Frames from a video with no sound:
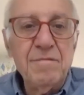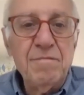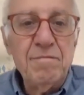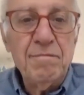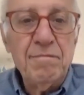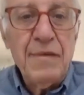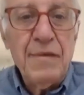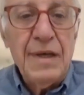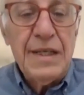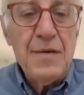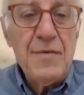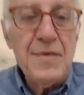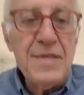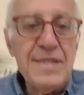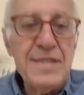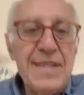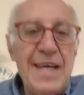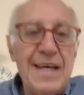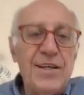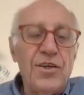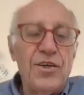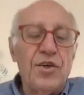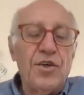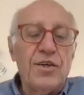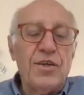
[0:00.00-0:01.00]
my name is
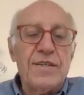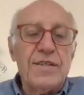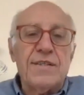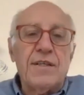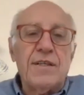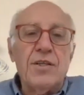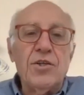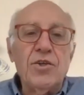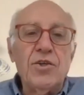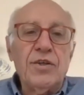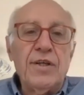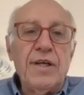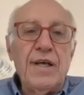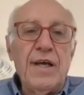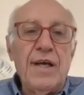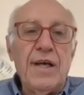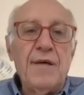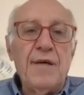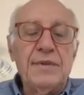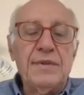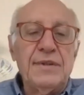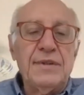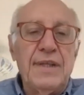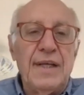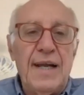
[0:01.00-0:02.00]
Dario Castiglione. I'm
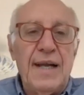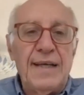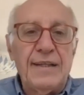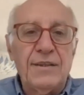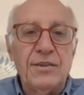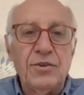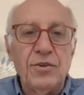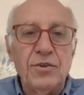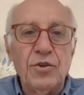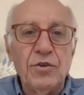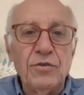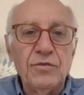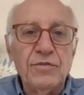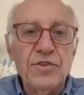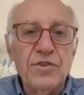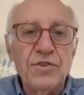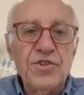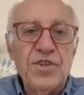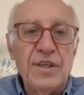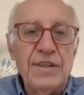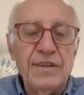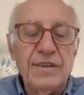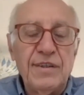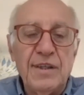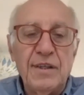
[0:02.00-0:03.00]
the director of the
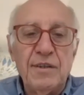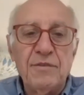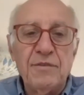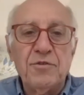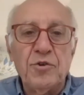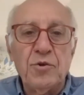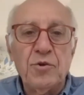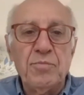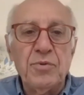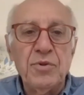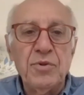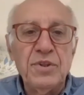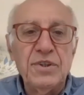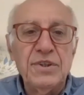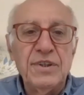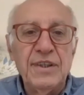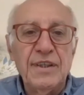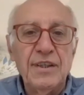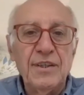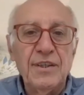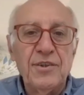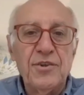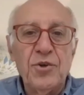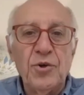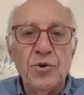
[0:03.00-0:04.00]
Center for
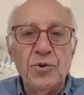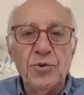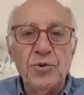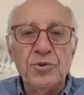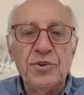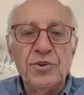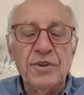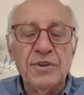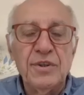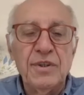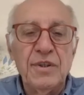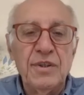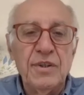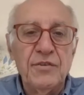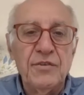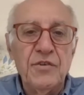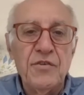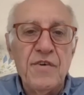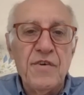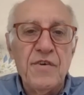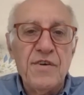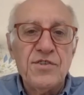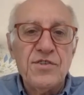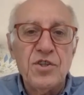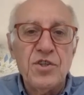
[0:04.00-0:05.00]
Political Thought at the
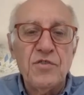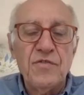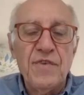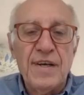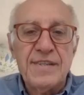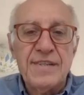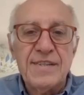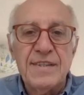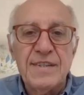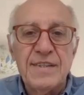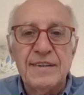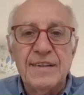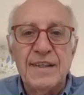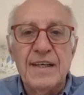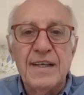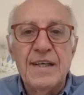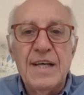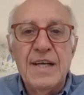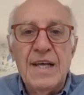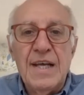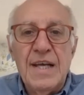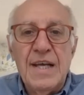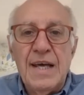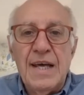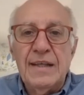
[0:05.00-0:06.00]
University of Exeter.
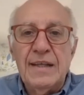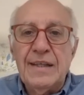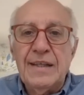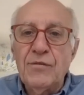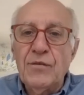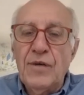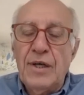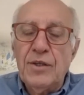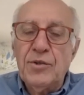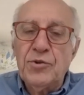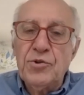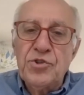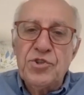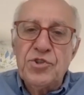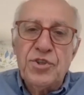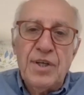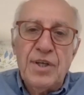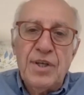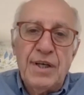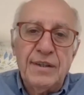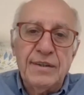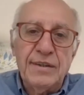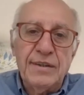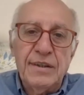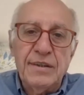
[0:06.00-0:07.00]
And I would like to
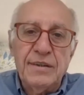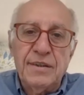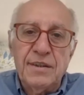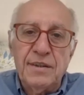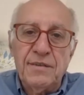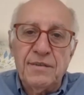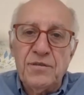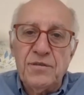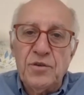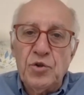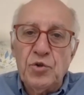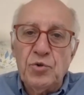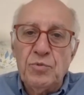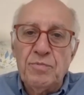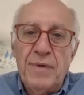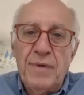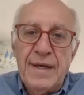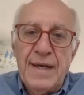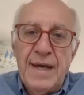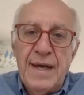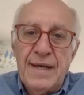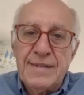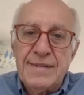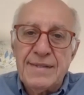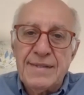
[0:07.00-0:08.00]
start the interview by
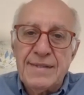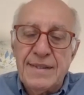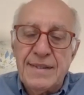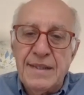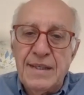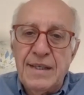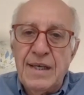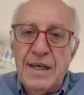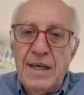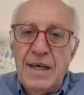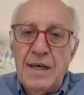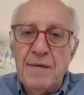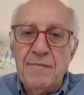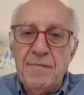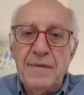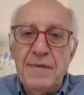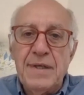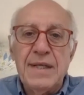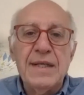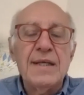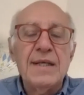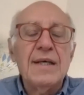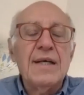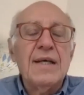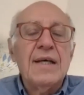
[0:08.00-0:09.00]
asking
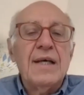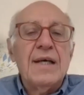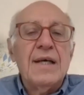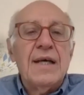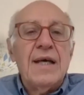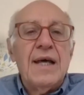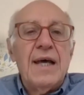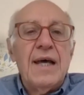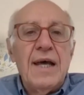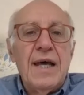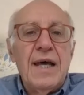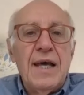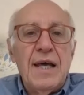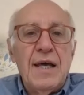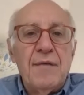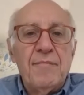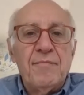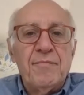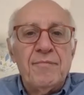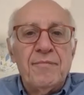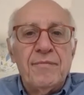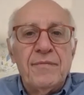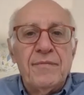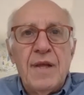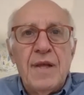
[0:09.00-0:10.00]
Emily.
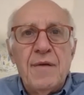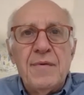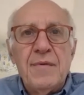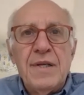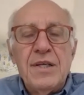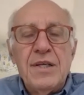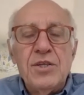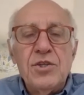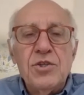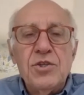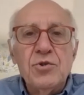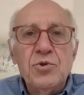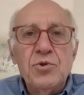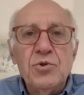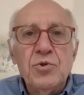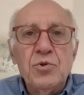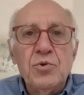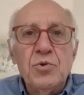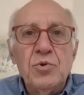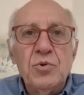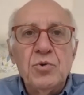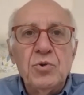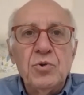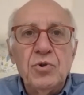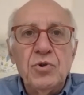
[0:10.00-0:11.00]
Emily,
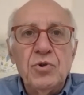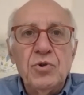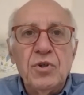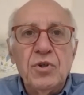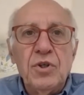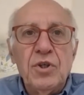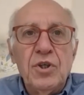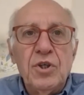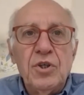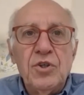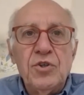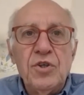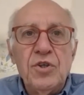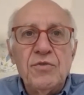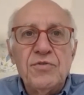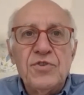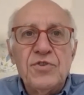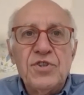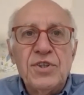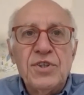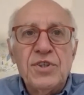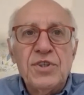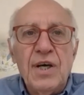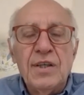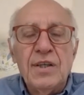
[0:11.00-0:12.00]
you've
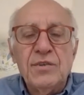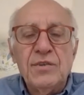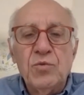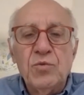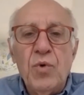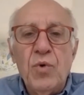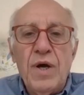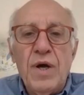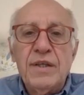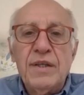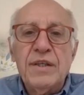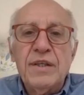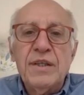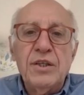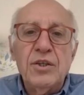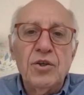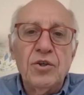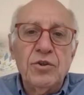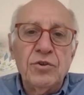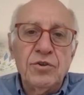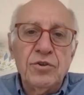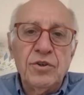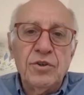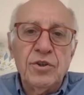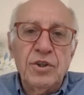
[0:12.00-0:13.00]
started working
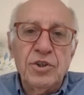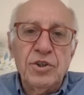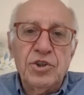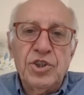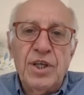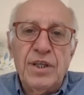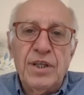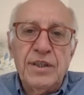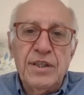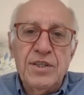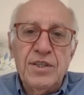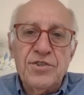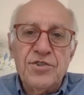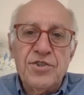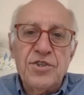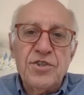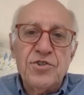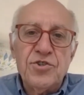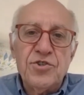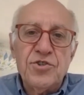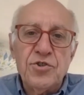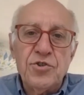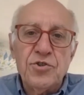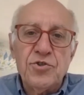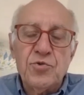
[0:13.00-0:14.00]
on Chinese
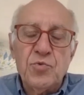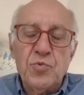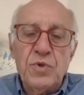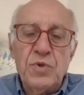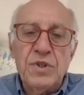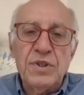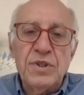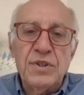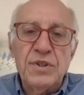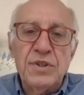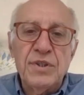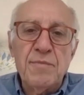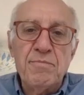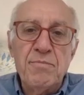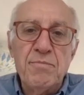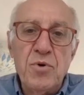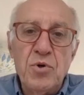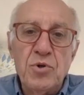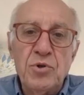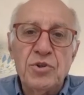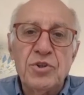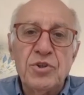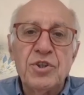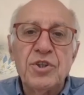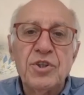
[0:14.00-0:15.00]
issues with the
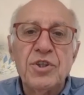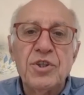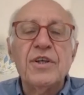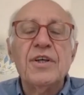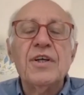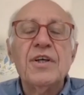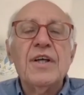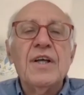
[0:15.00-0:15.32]
book